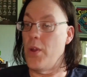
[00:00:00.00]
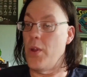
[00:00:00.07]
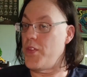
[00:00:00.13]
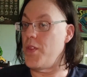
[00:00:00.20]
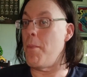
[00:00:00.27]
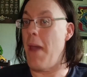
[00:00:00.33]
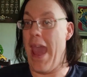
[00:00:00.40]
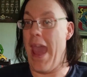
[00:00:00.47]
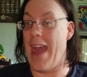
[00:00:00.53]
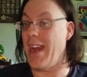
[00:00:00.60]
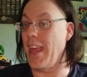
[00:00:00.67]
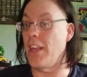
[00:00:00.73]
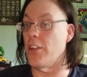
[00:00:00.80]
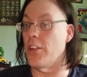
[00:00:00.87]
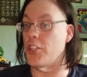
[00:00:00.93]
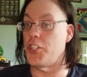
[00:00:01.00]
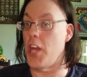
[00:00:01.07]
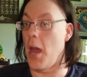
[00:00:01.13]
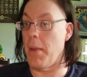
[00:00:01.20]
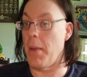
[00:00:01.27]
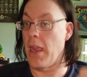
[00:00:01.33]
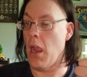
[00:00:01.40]
bad English
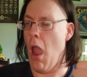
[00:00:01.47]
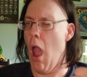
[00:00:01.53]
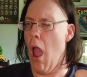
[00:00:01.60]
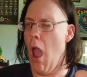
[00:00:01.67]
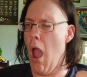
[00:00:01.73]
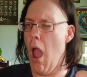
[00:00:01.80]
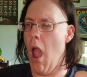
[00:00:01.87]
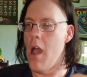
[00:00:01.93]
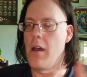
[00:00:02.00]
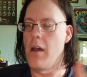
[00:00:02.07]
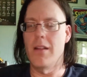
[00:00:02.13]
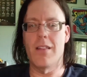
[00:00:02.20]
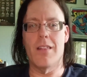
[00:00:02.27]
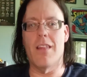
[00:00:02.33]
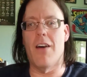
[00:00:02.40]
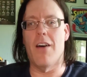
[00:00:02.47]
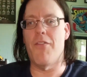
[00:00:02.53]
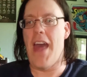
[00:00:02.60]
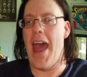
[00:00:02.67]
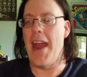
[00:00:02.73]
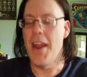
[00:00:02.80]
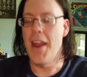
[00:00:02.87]
dubbing. Love
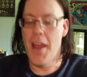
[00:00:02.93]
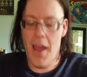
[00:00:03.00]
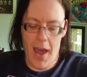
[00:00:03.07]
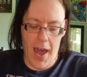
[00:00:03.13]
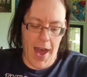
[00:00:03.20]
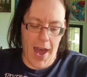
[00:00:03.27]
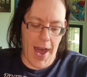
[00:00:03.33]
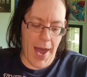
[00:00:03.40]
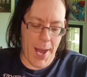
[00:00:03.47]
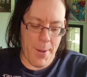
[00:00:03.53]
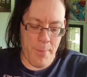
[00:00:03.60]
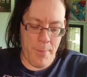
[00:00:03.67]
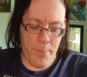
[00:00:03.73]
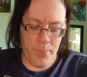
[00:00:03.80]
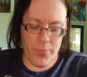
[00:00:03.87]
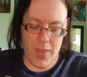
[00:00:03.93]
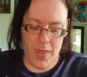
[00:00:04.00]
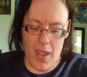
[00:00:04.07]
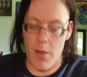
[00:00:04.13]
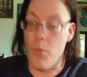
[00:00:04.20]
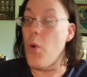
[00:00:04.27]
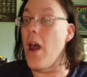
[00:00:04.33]
that.
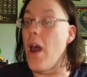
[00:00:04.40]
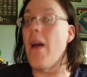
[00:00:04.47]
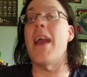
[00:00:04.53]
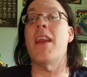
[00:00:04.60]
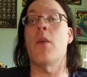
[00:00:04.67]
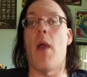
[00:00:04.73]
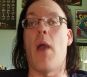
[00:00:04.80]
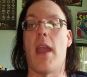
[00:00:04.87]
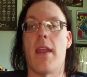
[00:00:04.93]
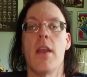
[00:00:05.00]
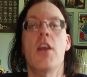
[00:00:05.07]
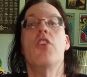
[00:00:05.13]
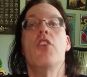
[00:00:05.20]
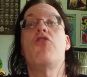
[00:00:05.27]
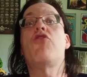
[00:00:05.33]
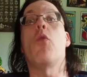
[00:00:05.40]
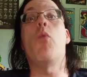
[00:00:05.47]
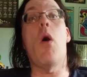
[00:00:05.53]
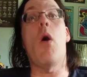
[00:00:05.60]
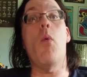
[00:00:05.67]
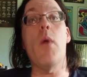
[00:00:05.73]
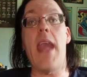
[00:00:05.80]
Well, anyway, so
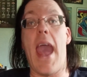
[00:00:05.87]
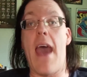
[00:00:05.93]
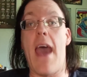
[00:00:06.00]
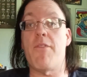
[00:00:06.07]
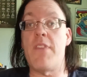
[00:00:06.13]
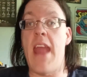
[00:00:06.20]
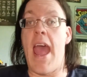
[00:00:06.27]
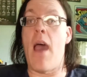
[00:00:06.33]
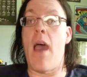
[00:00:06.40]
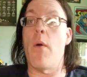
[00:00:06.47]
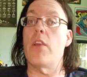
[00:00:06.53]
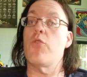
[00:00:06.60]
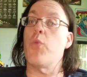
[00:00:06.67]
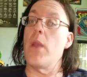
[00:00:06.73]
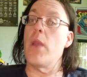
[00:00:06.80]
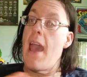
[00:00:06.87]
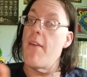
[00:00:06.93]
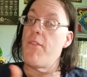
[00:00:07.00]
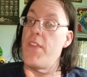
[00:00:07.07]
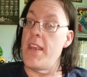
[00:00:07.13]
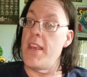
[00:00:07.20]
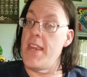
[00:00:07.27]
what we have now is we
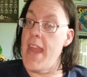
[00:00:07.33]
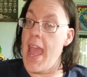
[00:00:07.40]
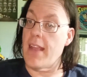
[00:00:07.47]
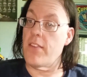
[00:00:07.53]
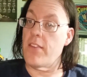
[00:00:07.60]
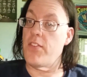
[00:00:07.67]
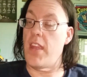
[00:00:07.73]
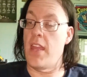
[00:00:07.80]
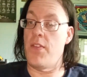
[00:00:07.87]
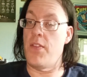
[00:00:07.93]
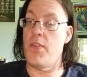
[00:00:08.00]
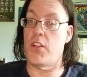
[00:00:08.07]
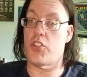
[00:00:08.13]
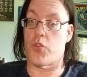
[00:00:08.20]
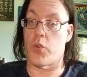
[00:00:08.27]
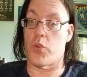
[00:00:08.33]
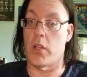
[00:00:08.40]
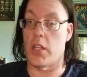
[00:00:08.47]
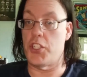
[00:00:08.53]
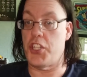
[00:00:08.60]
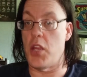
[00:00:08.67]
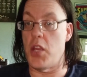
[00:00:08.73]
have the next in the
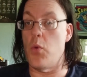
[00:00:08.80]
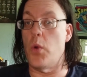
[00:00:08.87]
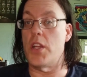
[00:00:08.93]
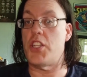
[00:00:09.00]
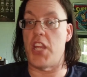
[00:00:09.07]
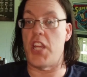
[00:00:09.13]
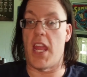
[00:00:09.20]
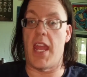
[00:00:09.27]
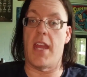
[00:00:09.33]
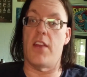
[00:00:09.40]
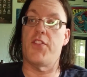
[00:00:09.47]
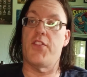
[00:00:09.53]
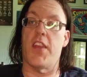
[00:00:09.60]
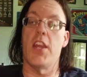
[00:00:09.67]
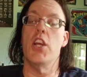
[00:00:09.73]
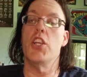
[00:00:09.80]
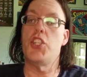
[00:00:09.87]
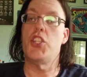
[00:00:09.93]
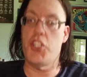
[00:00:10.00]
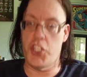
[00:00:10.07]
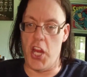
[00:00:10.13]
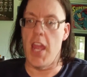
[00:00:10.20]
trilogy, which is
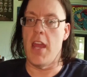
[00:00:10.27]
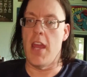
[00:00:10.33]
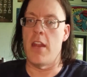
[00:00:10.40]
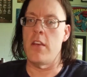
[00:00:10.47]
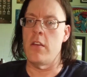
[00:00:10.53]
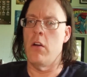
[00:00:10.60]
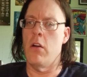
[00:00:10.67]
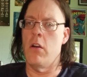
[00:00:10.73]
Shin